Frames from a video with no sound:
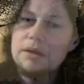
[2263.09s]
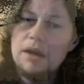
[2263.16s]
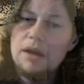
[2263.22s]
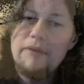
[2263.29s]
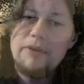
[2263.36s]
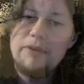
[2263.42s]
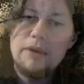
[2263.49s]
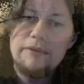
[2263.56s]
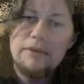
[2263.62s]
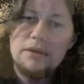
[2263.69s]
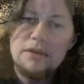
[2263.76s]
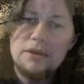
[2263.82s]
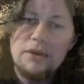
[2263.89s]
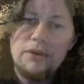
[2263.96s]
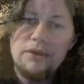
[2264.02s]
Have you ever
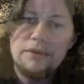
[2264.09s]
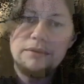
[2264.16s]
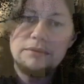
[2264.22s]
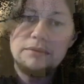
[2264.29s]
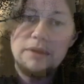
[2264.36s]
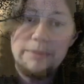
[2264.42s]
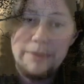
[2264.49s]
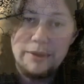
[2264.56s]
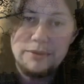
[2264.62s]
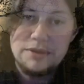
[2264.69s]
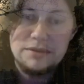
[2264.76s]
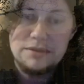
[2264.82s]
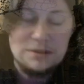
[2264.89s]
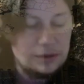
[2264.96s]
undergone hypnosis?